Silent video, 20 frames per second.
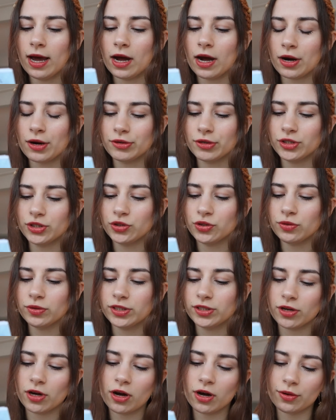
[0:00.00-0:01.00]
Our soul
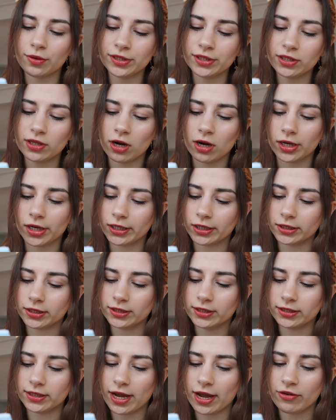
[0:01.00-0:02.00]
is always calling
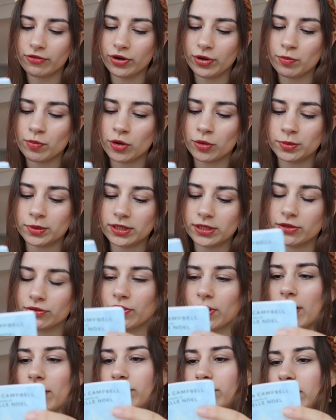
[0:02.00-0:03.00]
us every moment of
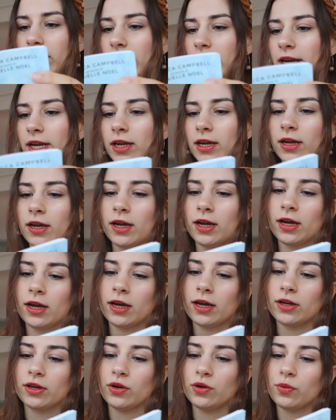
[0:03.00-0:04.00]
every day.
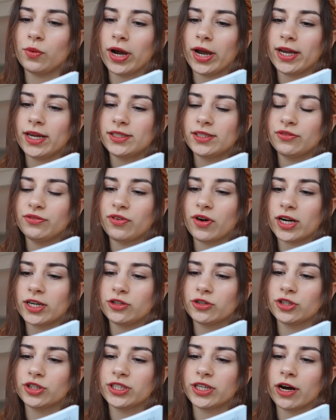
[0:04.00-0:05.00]
The way to find
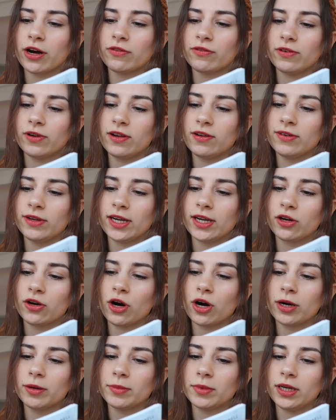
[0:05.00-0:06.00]
yourself living in
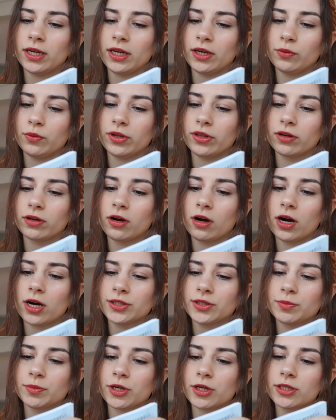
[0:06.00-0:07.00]
harmony with the
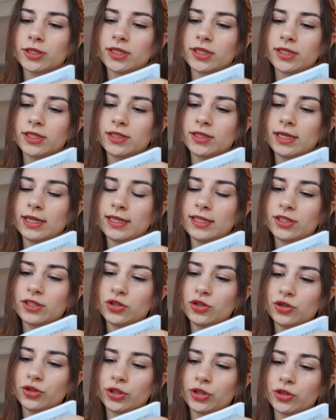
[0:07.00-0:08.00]
cosmos is to
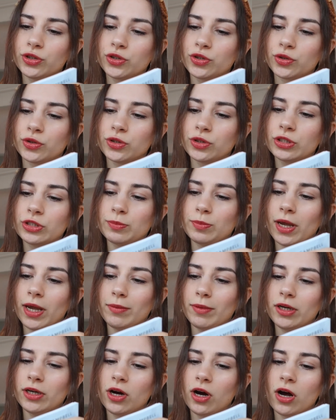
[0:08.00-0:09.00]
listen to your soul's
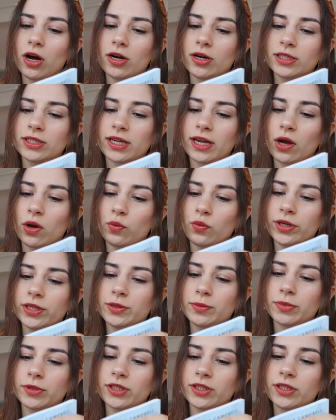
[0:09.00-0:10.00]
baby calls and
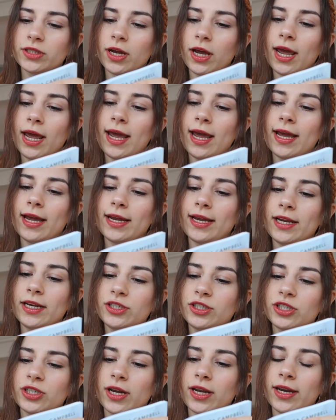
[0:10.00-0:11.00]
whispers
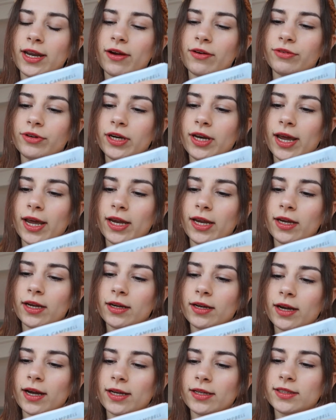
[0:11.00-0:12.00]
each and every day,
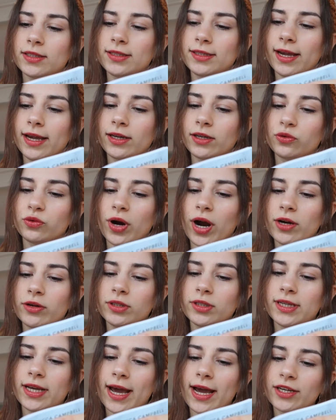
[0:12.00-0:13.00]
and to take
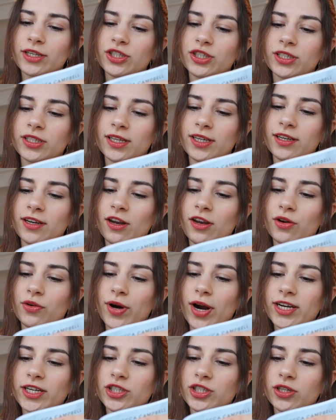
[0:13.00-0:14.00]
grounded action in the
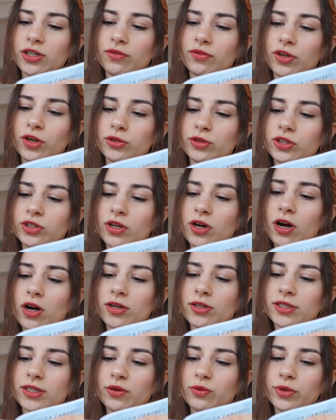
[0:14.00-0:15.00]
direction of those
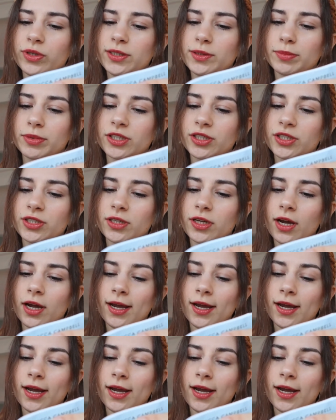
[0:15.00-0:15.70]
calls and whispers.